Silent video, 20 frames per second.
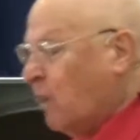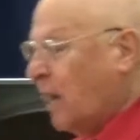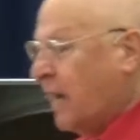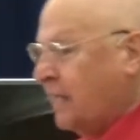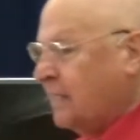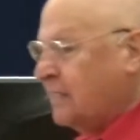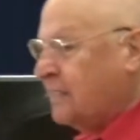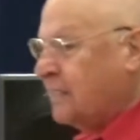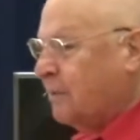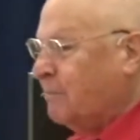
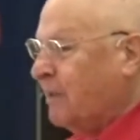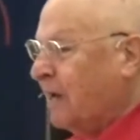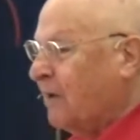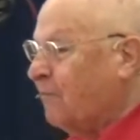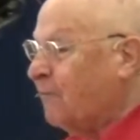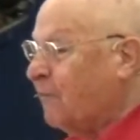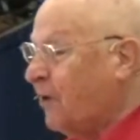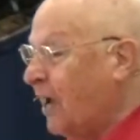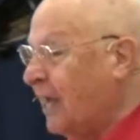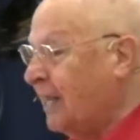went, and my
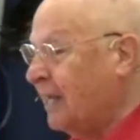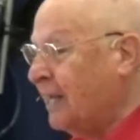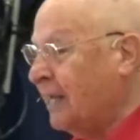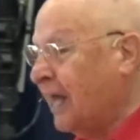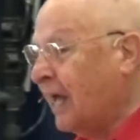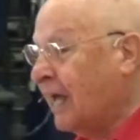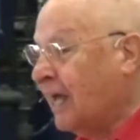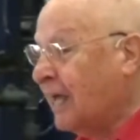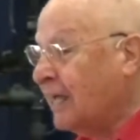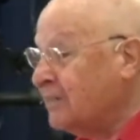
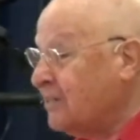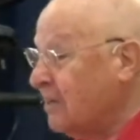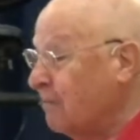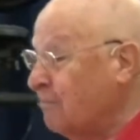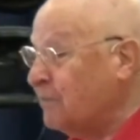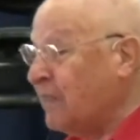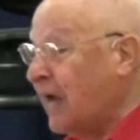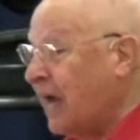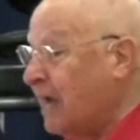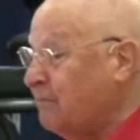friend,
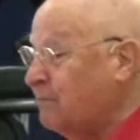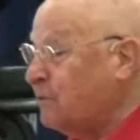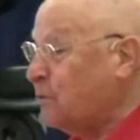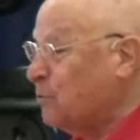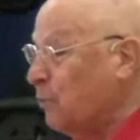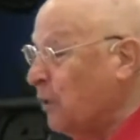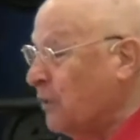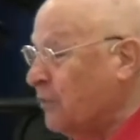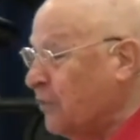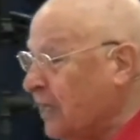sometimes
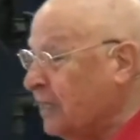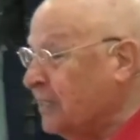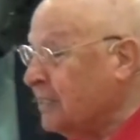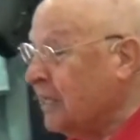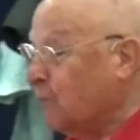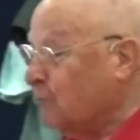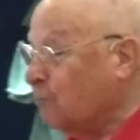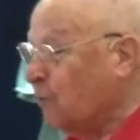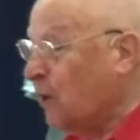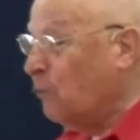we think
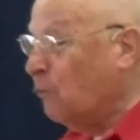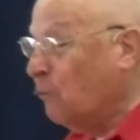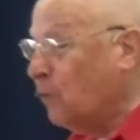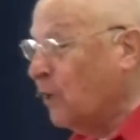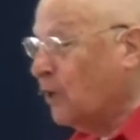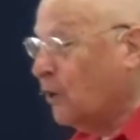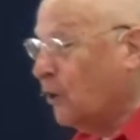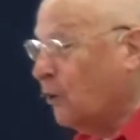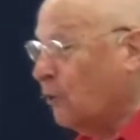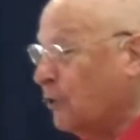that when
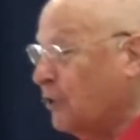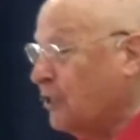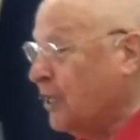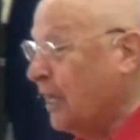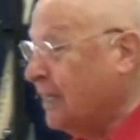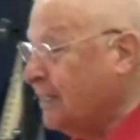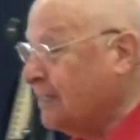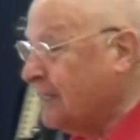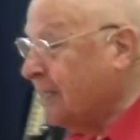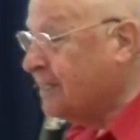we go to
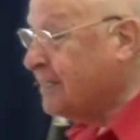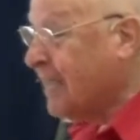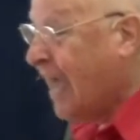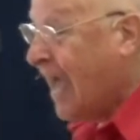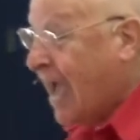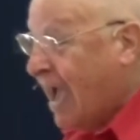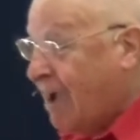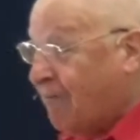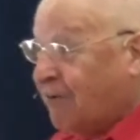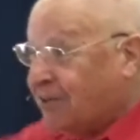Jesus,
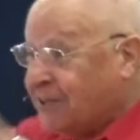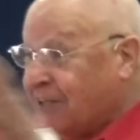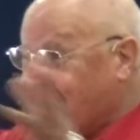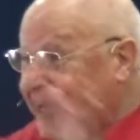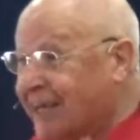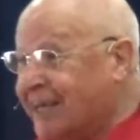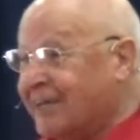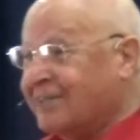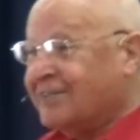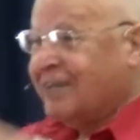
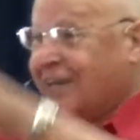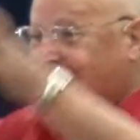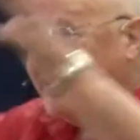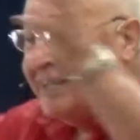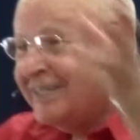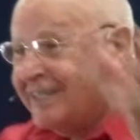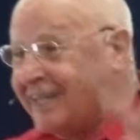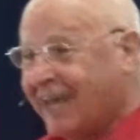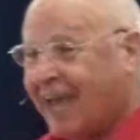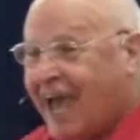everything is
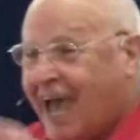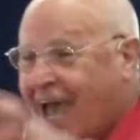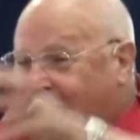easy.